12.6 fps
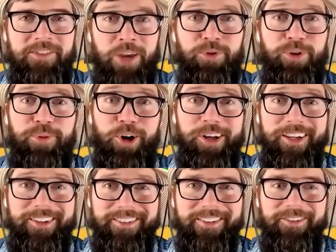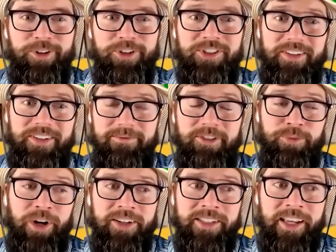Same with Barney, which
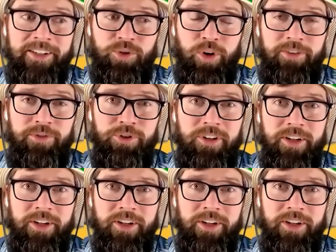surprisingly has quite a few